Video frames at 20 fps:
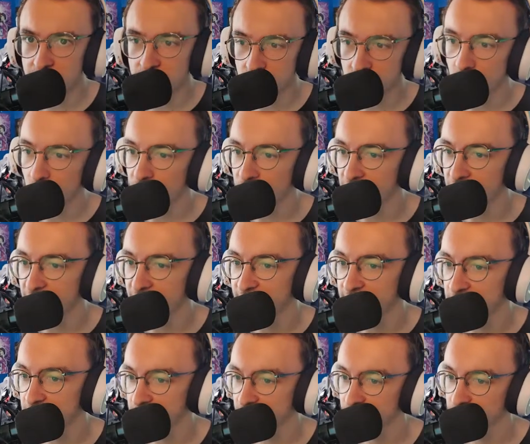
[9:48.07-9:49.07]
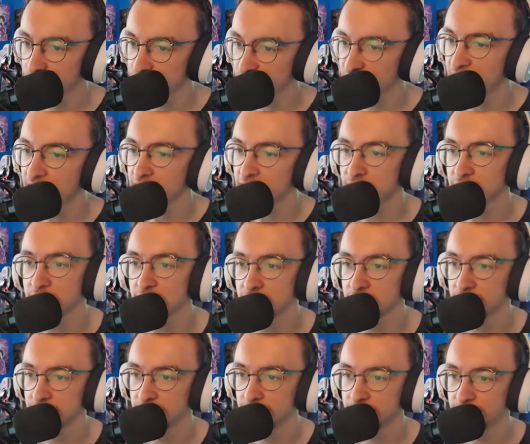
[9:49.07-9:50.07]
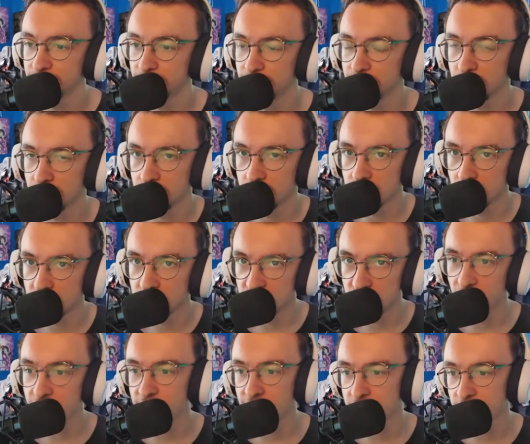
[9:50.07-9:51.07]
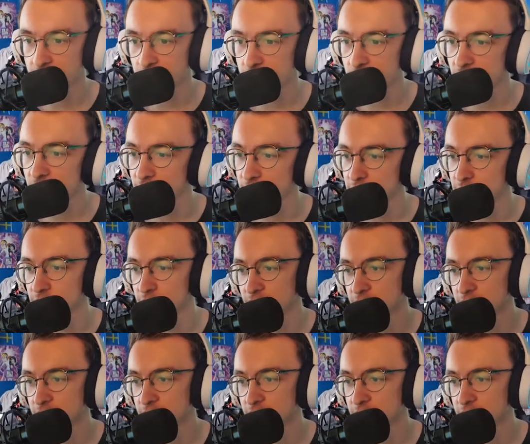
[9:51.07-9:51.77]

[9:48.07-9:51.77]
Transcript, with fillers: the golden eggs protected. Shout out to you guys.